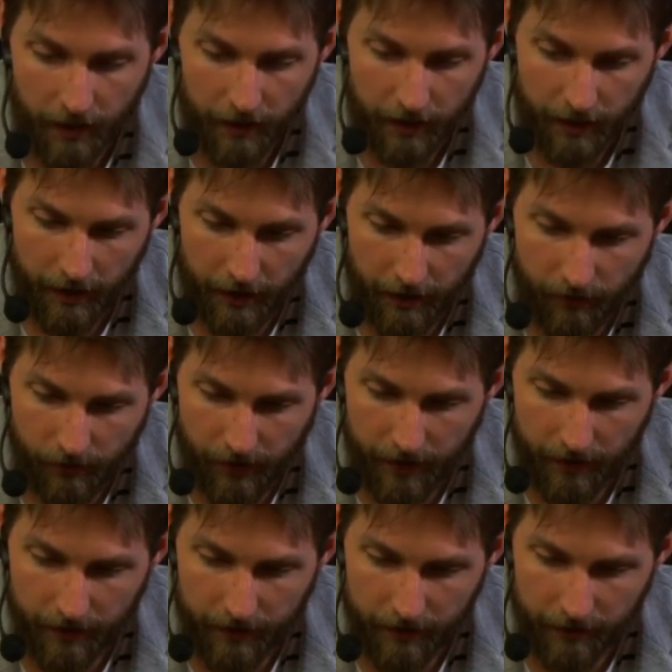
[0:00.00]
And
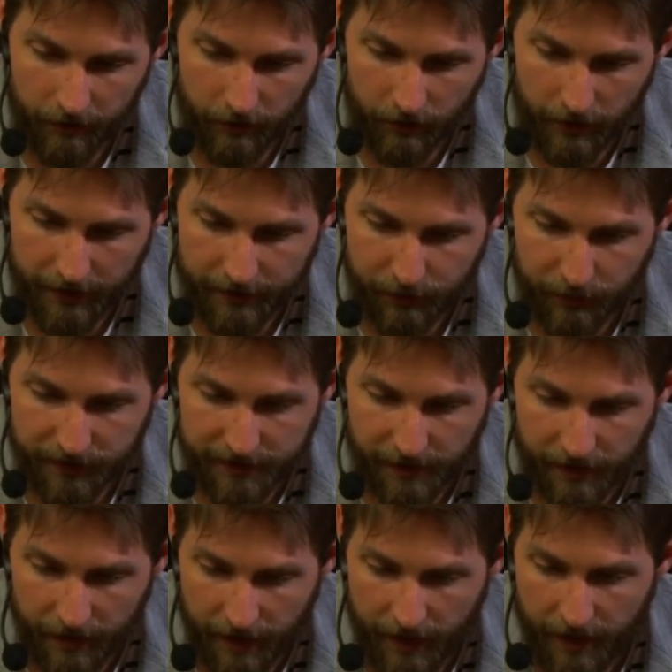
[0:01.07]
then the last ones
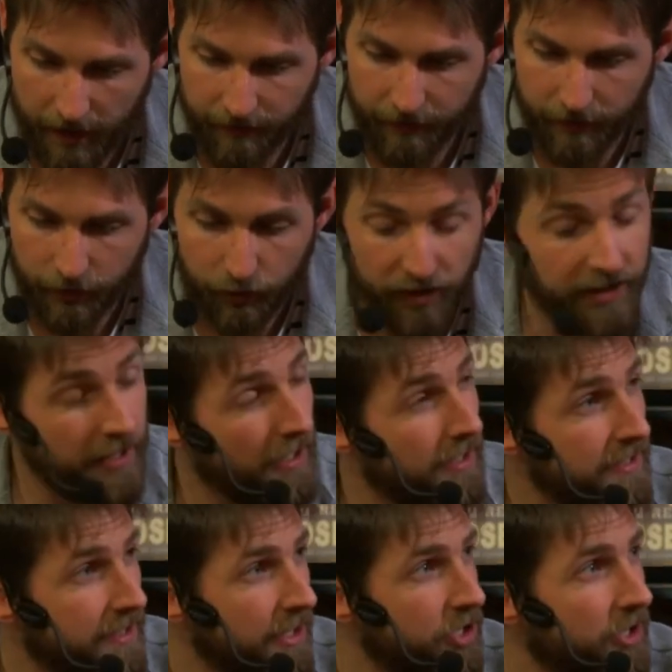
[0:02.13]
I have, critical
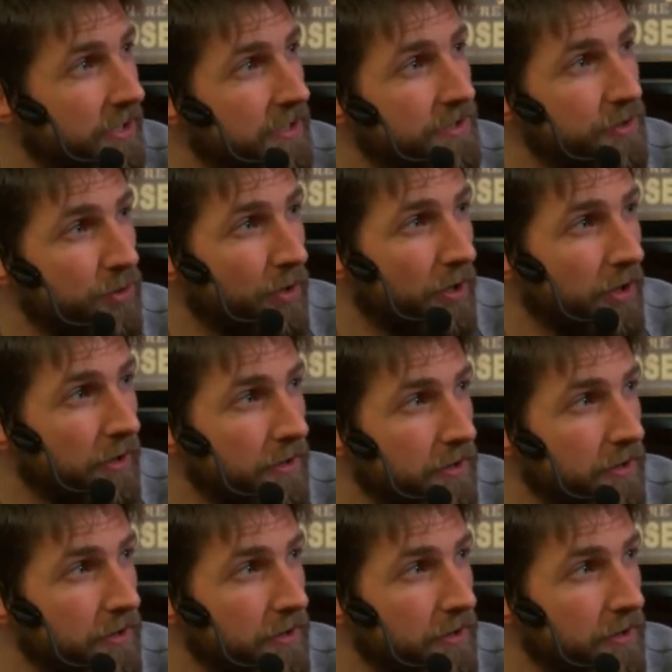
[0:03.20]
search and destroy.